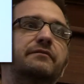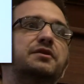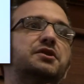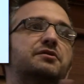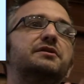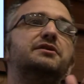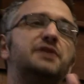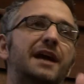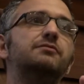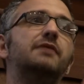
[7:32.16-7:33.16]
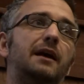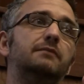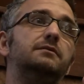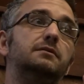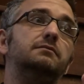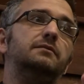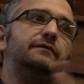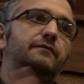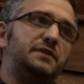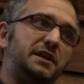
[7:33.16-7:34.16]
reduce the channel count
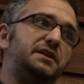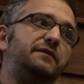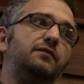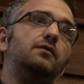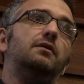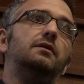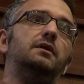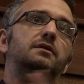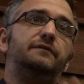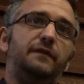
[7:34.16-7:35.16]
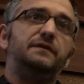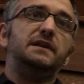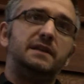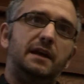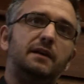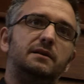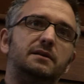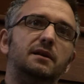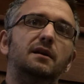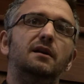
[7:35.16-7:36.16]
from 64 to
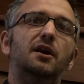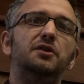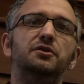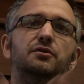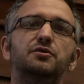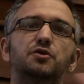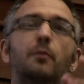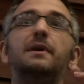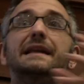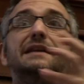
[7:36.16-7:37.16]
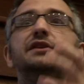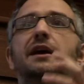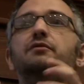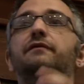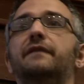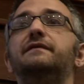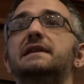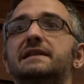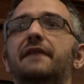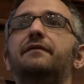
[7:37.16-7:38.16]
56 and use nominally channel
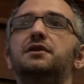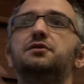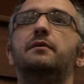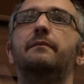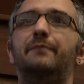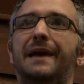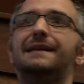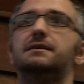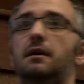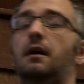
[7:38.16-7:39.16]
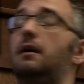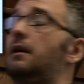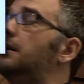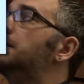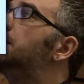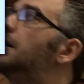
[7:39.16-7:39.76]
57 to embed our